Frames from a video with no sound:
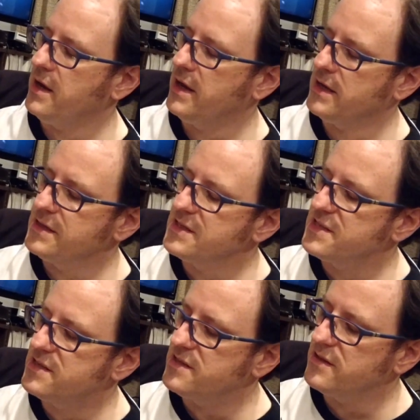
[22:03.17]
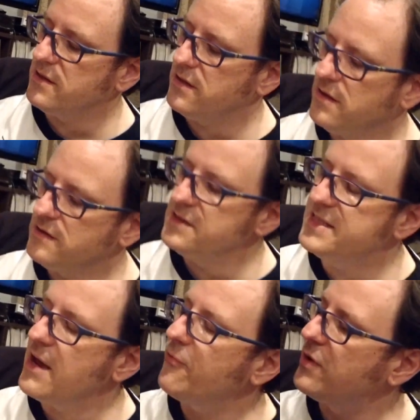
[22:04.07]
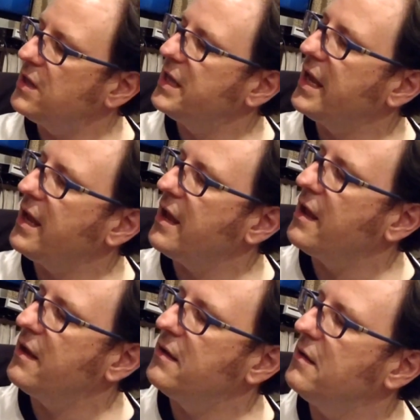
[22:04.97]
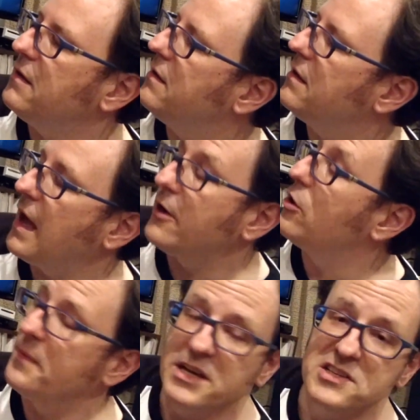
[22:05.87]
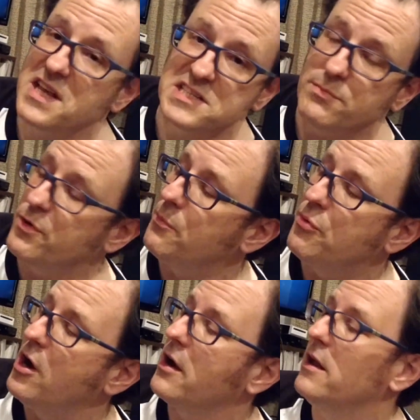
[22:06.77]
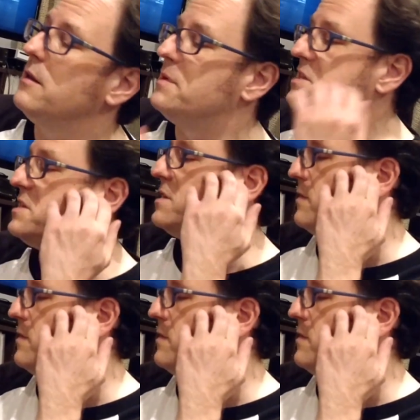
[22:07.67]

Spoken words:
it is definitely, I don't know, man, it just has some real prog elements to